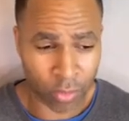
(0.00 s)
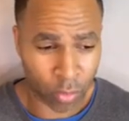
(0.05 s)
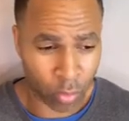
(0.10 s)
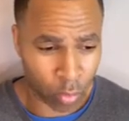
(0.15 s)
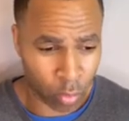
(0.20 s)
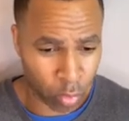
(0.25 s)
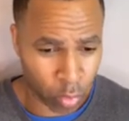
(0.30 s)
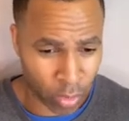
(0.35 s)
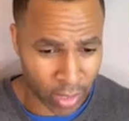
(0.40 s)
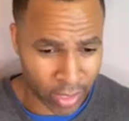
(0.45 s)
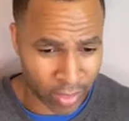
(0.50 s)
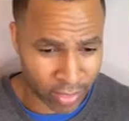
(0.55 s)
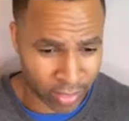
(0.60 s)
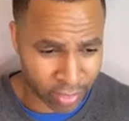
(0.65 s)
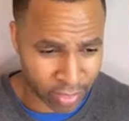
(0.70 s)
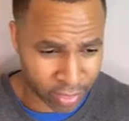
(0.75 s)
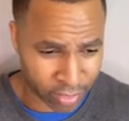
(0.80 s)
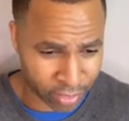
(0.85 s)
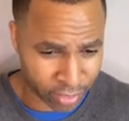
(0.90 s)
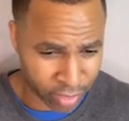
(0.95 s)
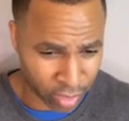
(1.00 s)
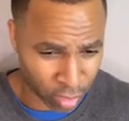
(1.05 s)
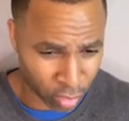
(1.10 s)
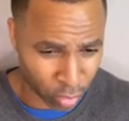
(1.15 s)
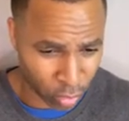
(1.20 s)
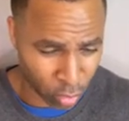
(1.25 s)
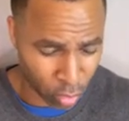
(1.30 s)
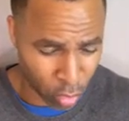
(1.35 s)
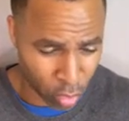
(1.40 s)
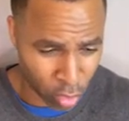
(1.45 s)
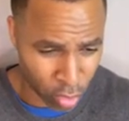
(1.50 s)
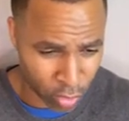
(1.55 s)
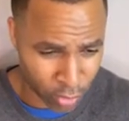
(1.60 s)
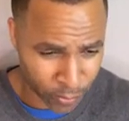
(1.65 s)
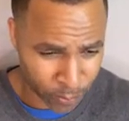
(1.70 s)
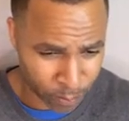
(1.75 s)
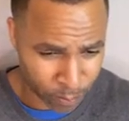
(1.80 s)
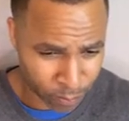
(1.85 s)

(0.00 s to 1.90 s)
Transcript: with the Lord.